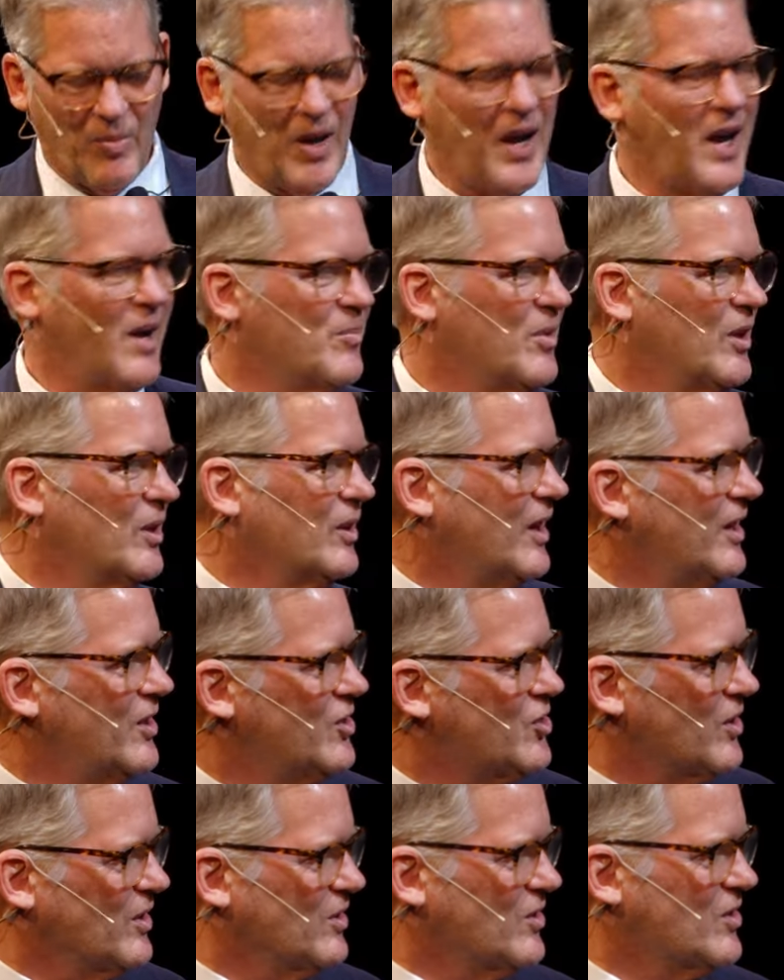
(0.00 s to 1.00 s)

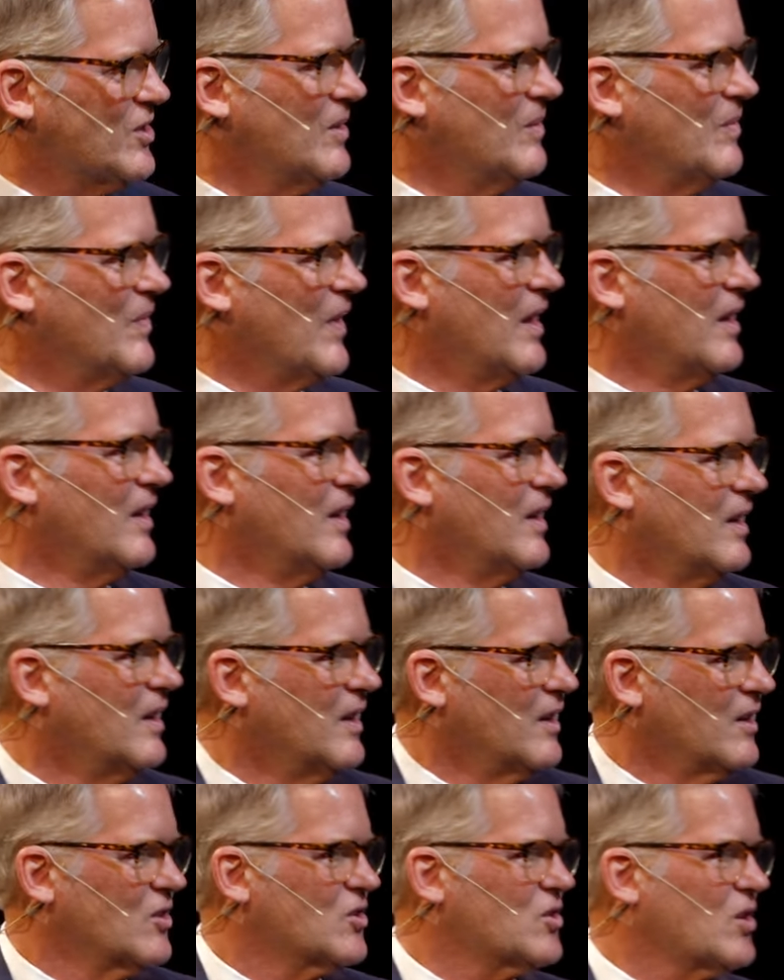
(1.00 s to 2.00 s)
populations.
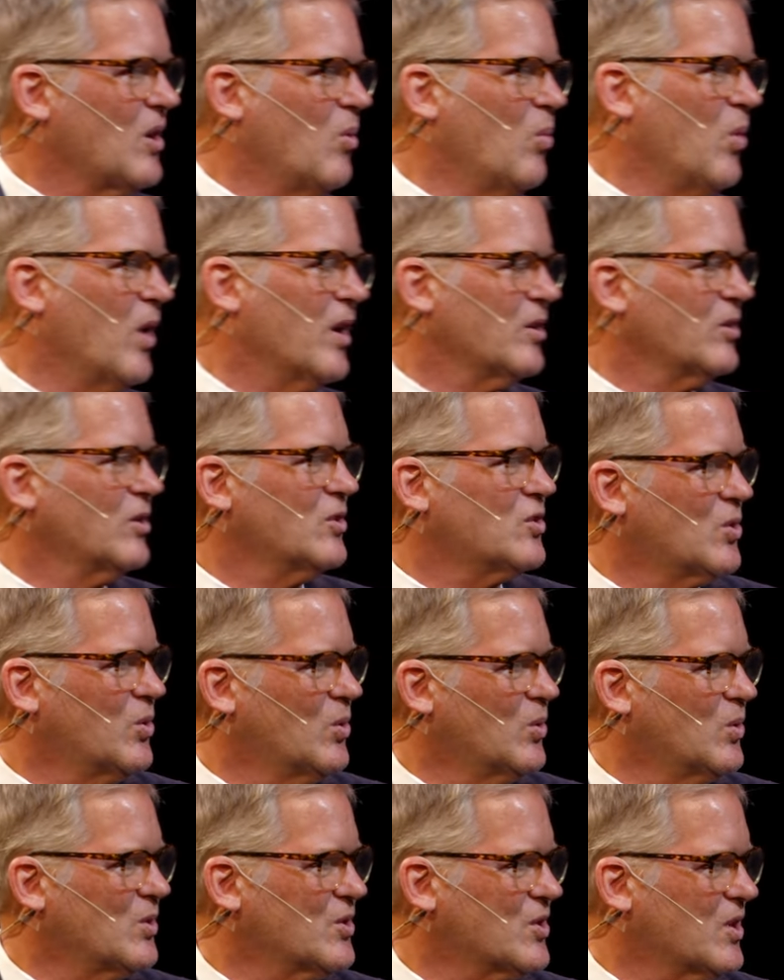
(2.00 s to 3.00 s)
So, what are the
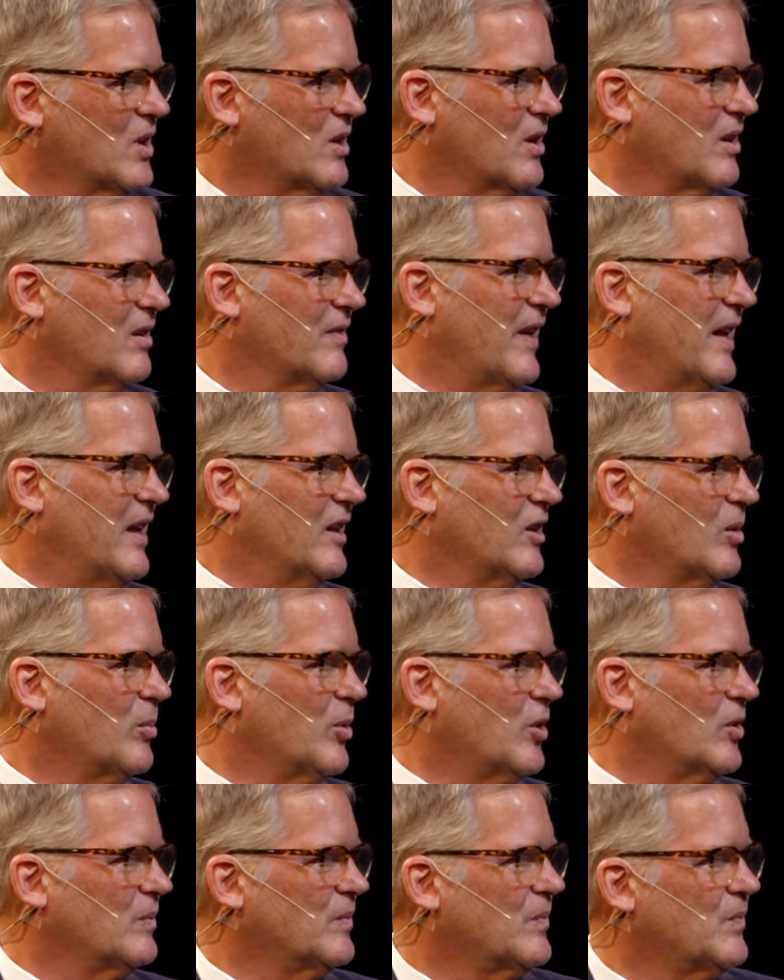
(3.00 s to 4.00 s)
tools that are
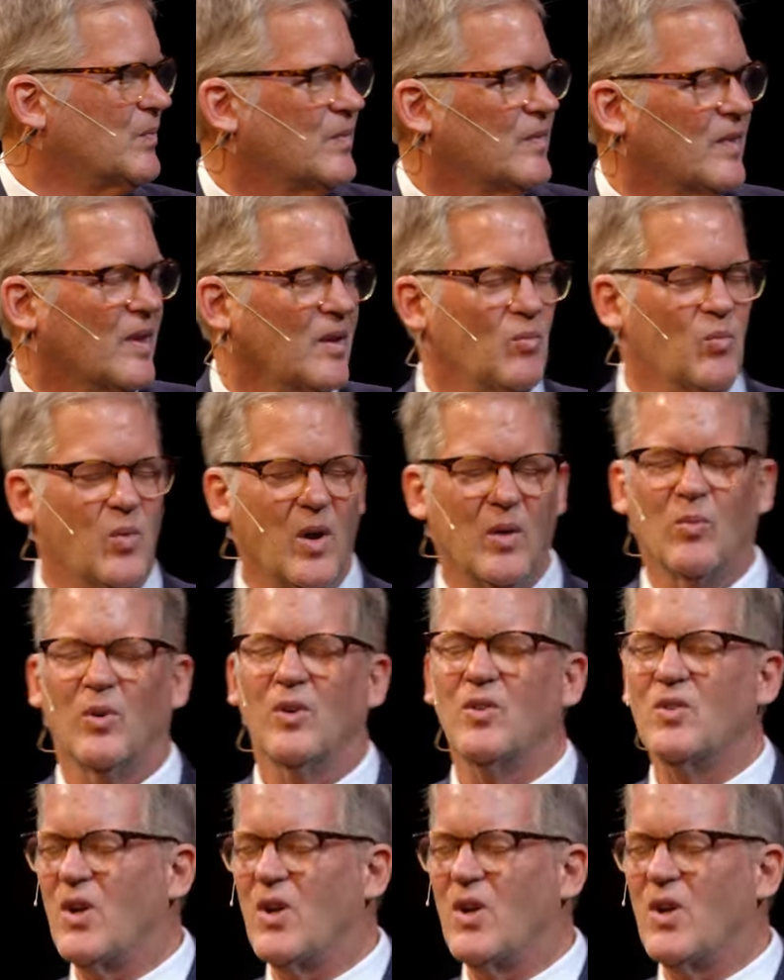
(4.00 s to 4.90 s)
available? When we're